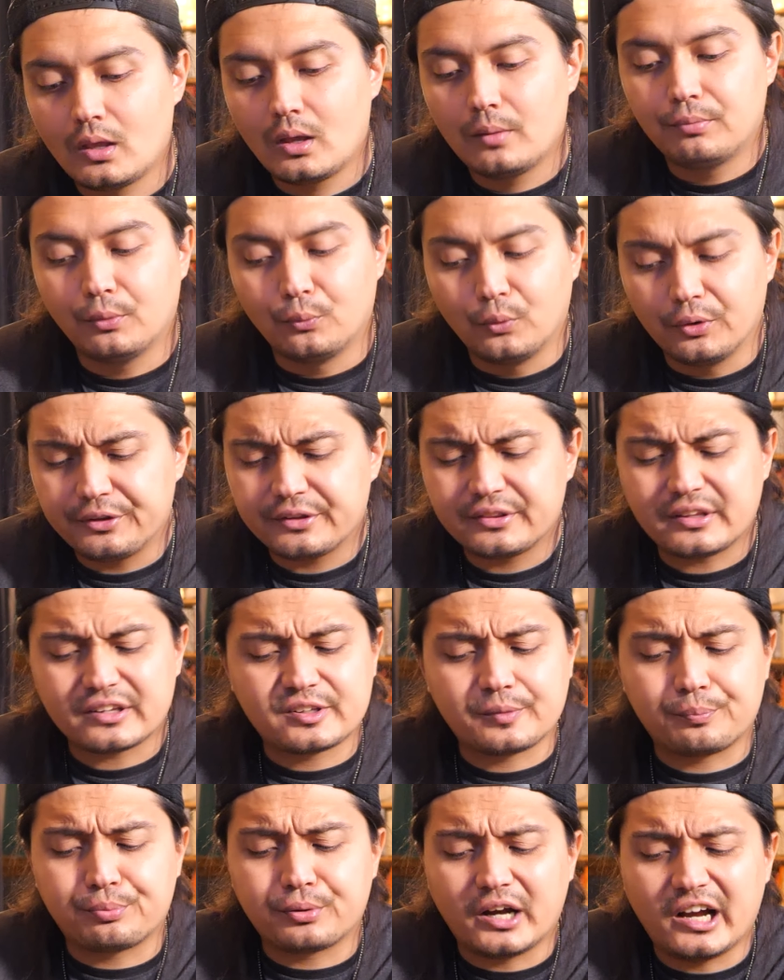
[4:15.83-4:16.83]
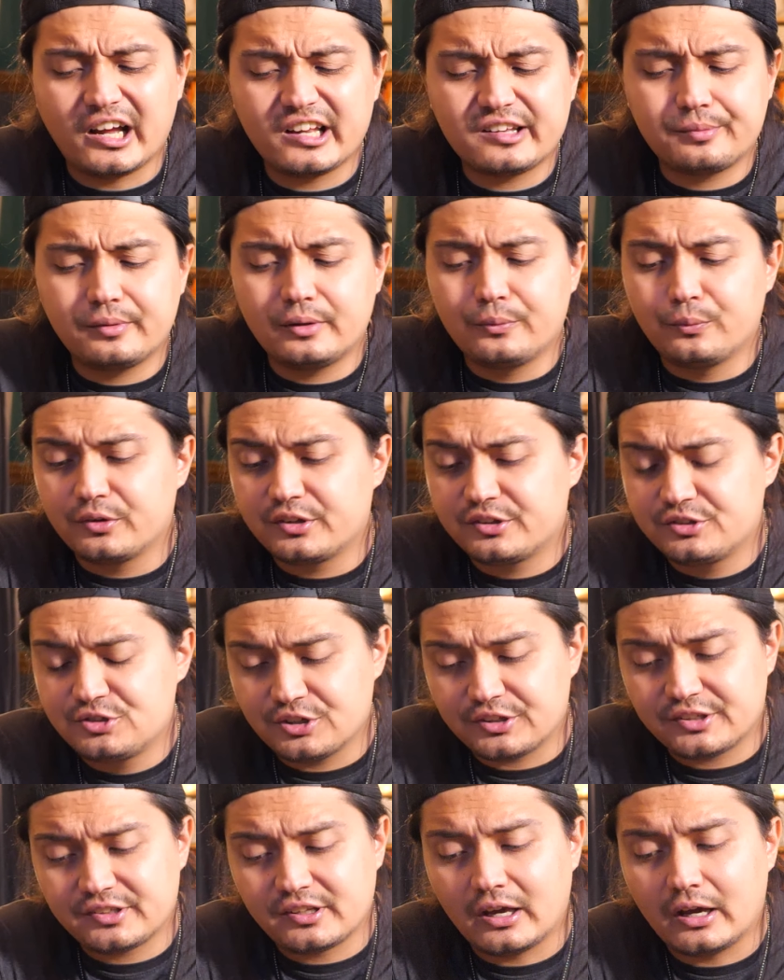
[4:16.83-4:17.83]
But one thing that surprised me was
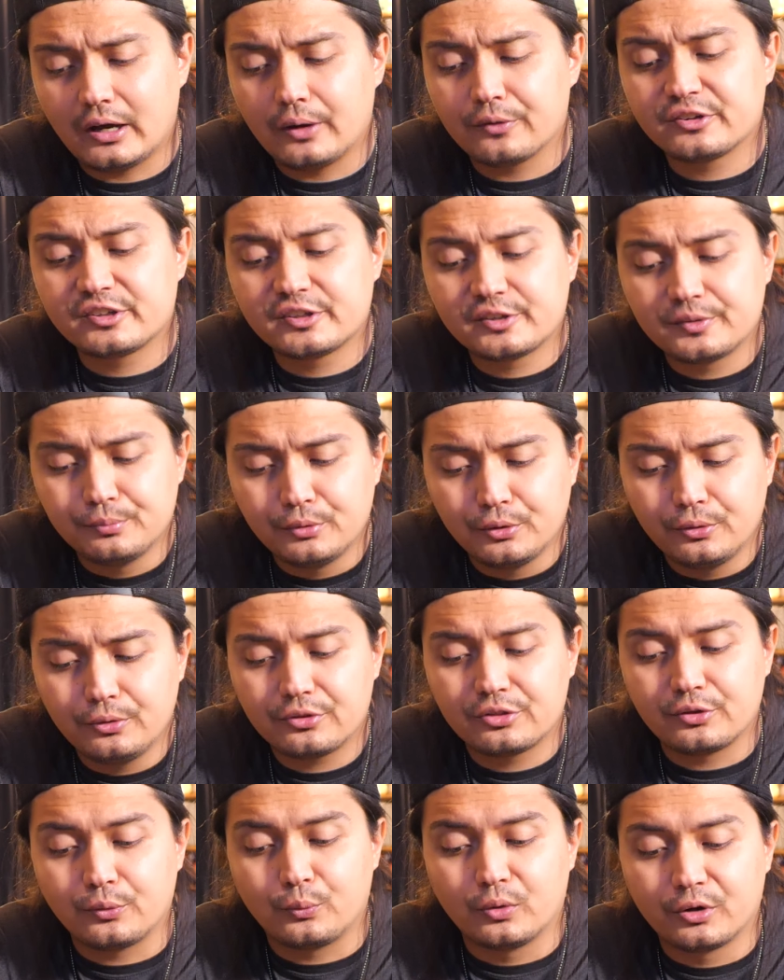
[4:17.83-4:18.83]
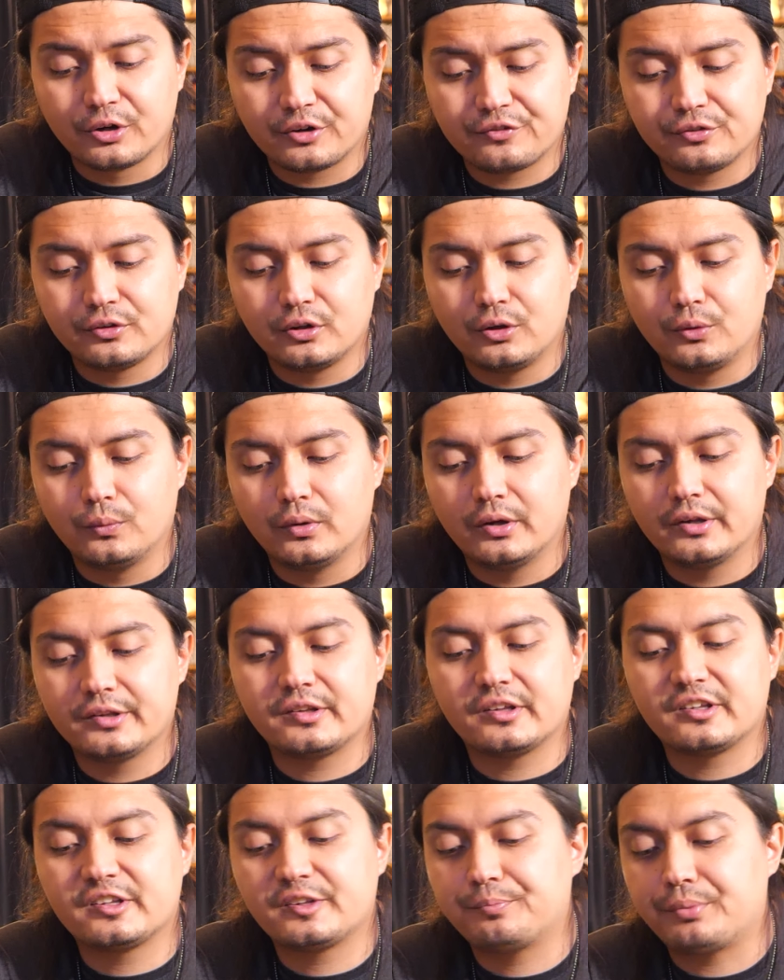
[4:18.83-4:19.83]
just how smooth the workflow was,
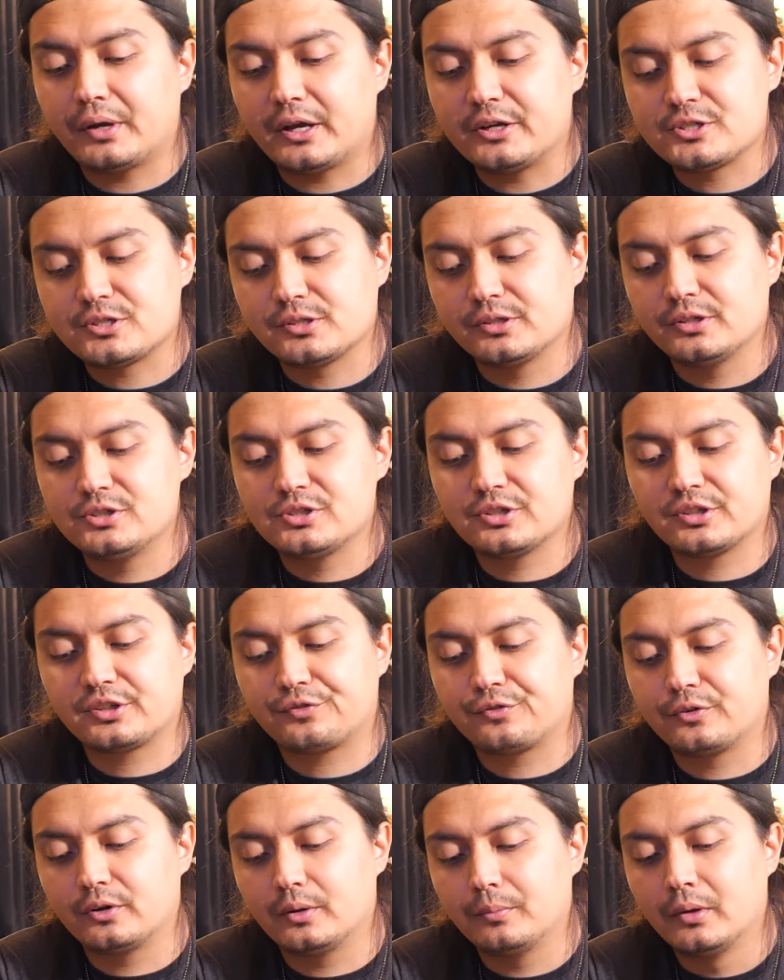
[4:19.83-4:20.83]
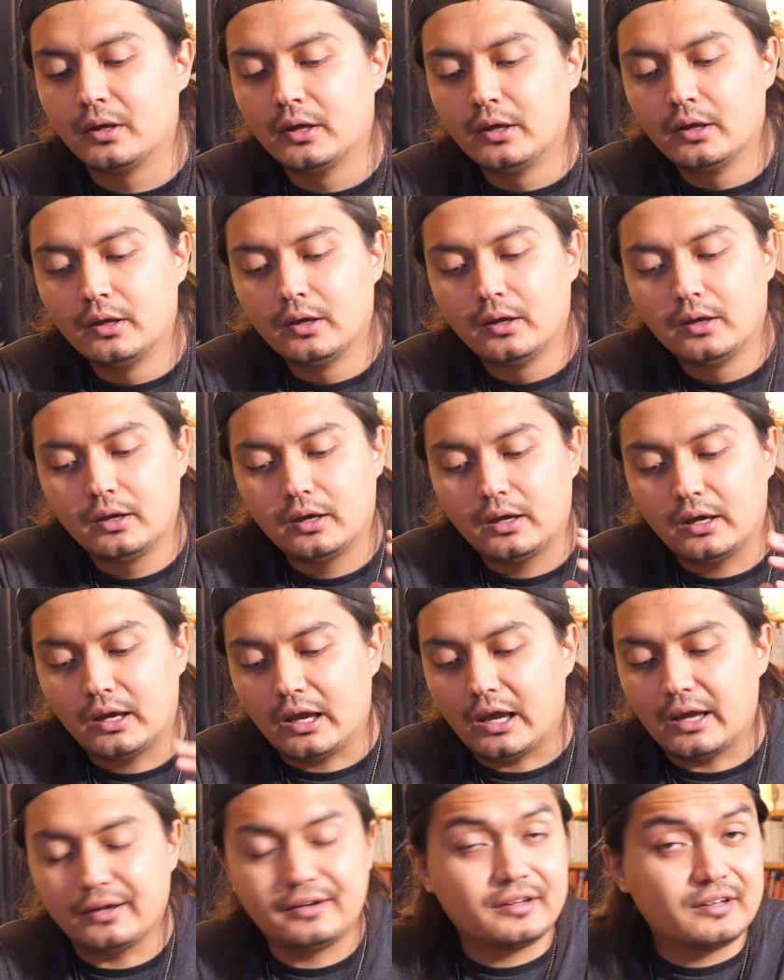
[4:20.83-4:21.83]
especially just from
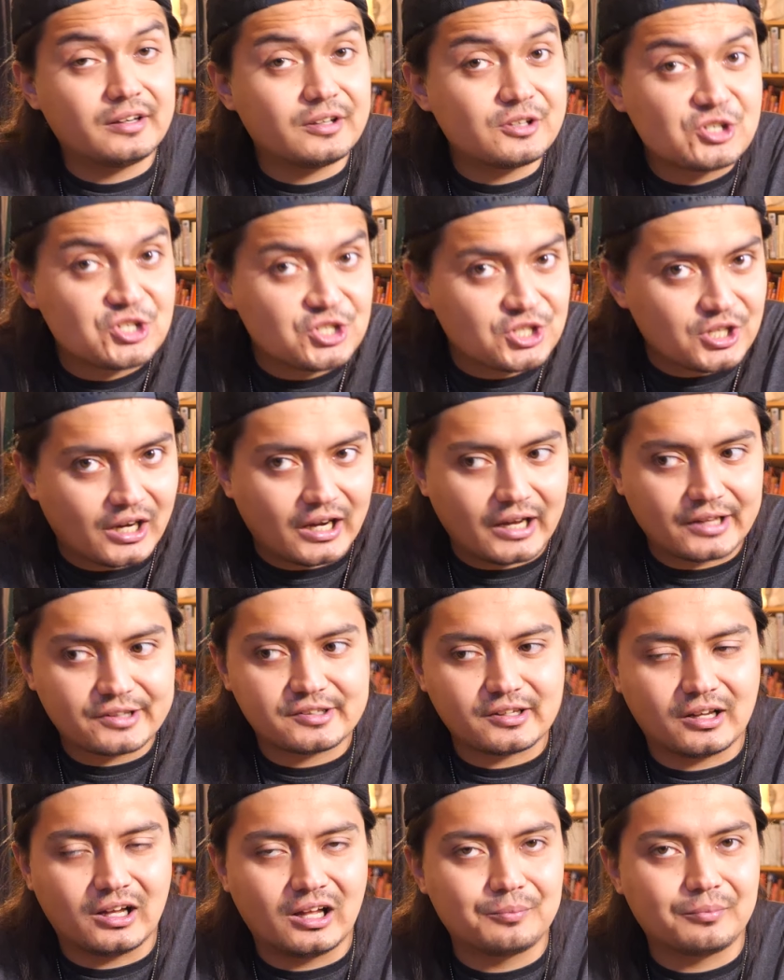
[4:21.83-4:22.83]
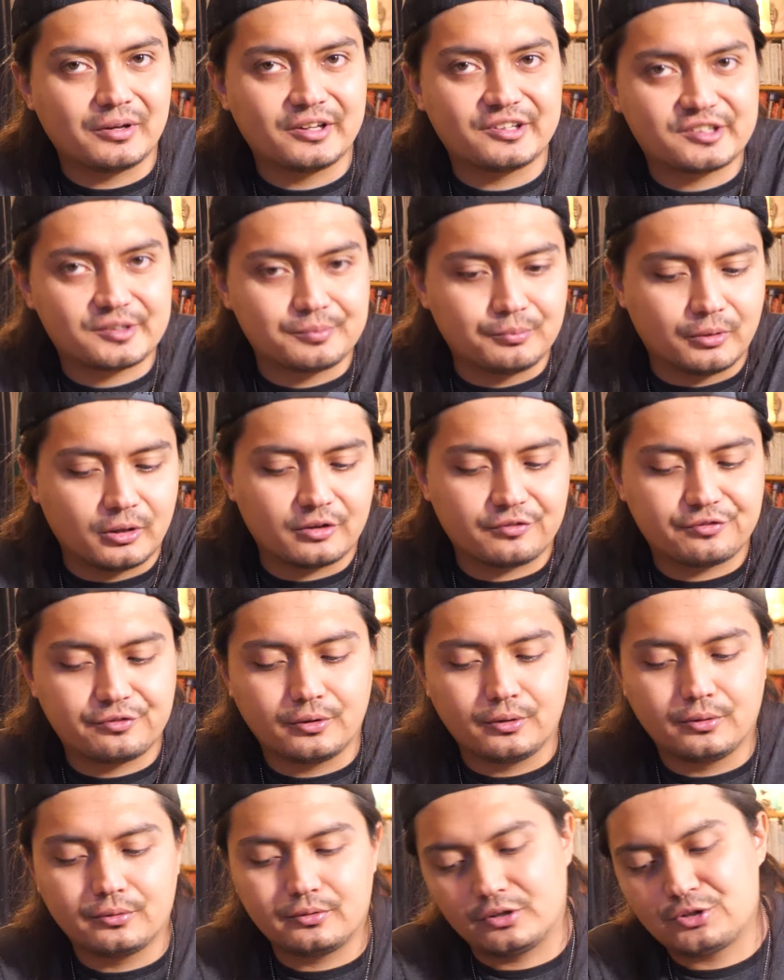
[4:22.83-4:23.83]
editing shots on my
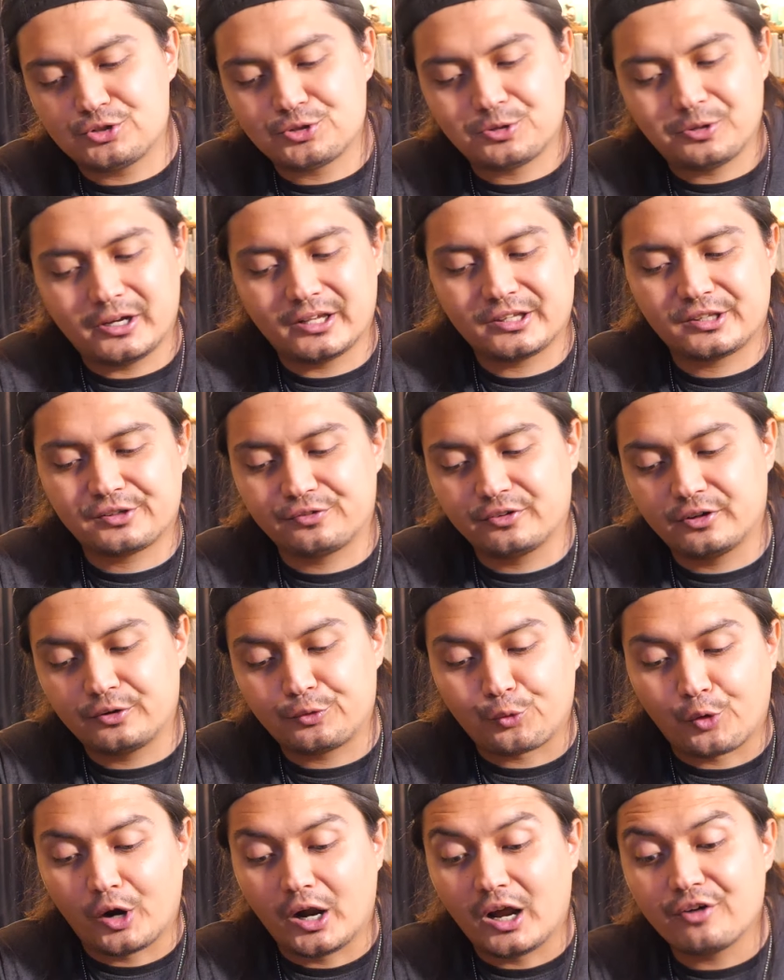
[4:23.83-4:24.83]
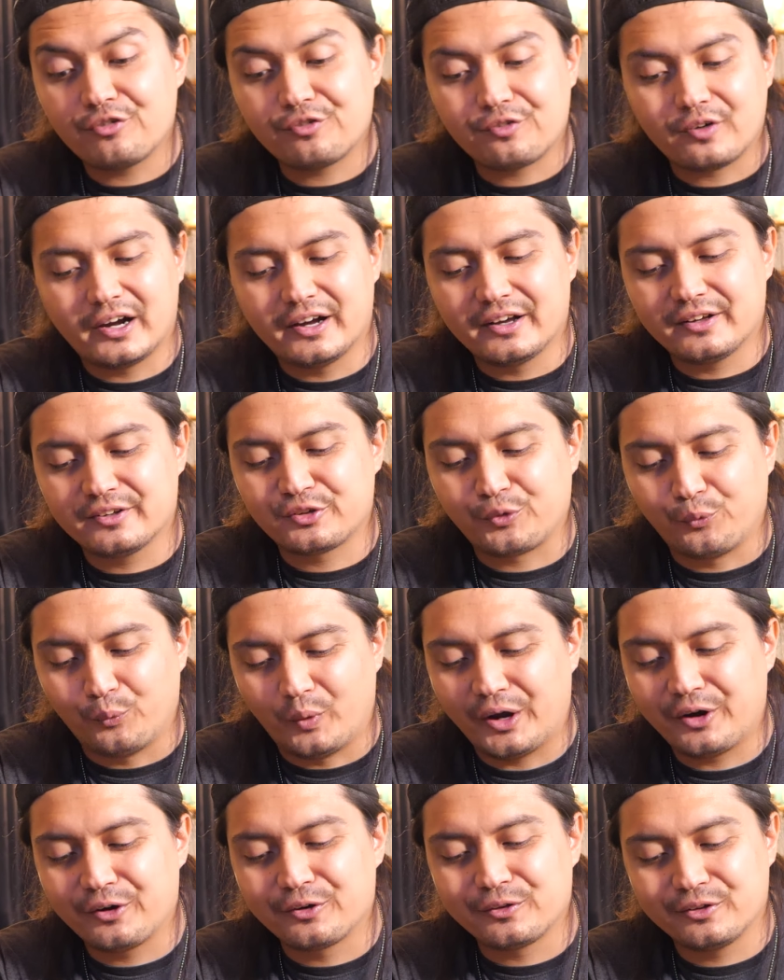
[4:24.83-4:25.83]
smartphone and transferring RAW files
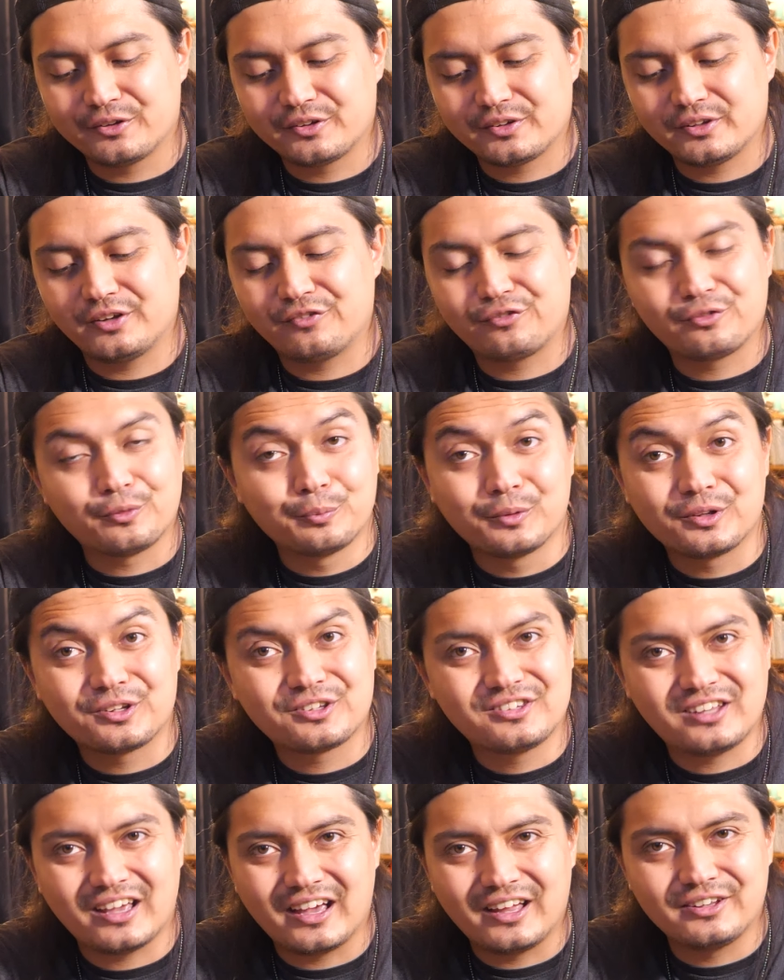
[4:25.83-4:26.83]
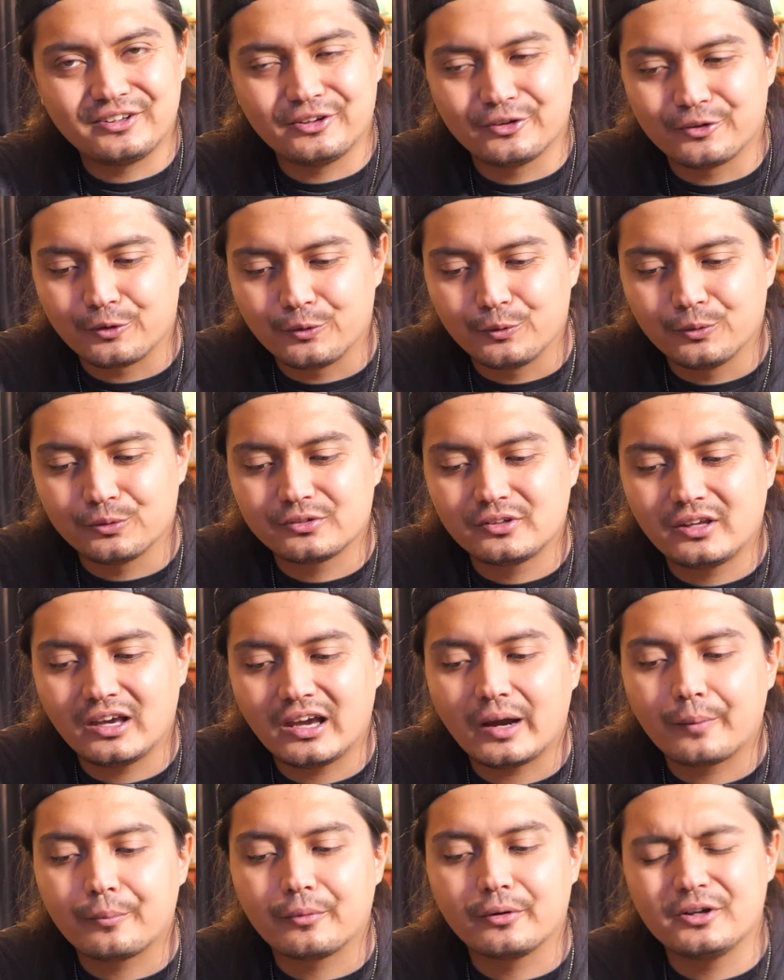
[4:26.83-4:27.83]
wirelessly from this 10-year-old
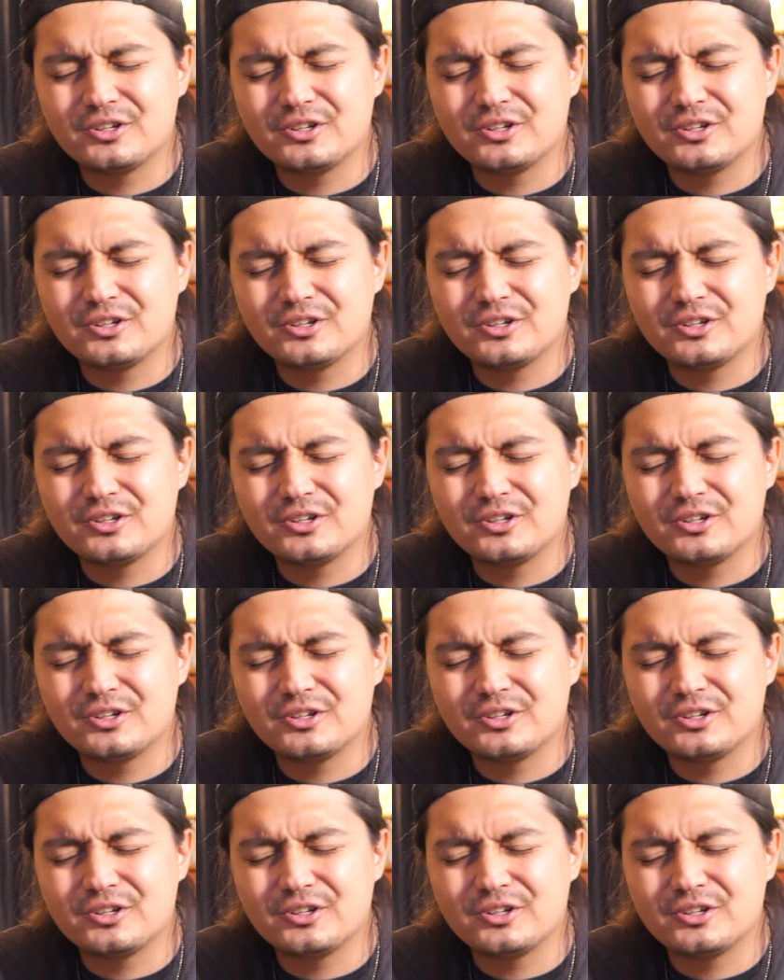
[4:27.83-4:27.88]
camera.